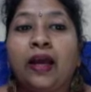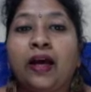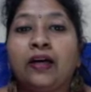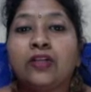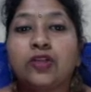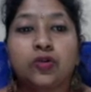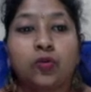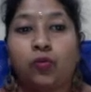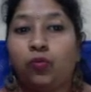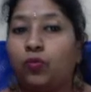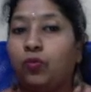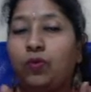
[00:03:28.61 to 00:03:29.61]
So
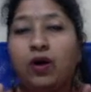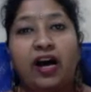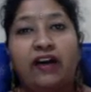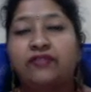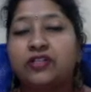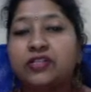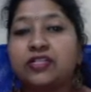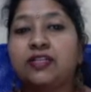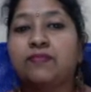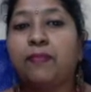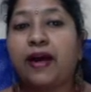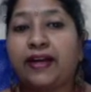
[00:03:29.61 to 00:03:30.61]
have this in
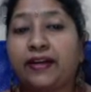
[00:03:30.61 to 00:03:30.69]
mind.